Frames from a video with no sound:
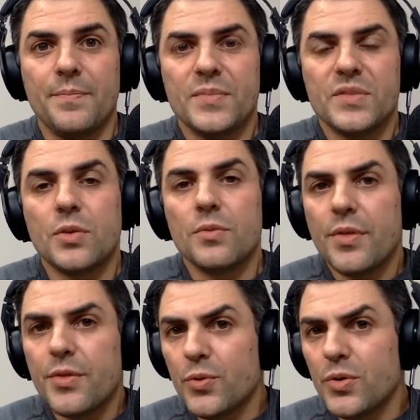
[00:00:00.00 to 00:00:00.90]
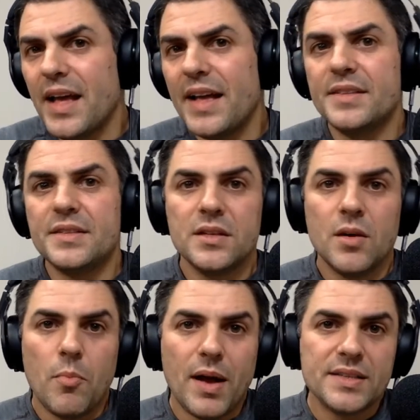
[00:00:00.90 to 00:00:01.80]
So through lens,
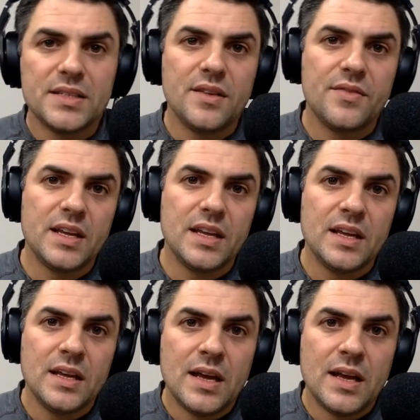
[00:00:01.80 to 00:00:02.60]
positivity,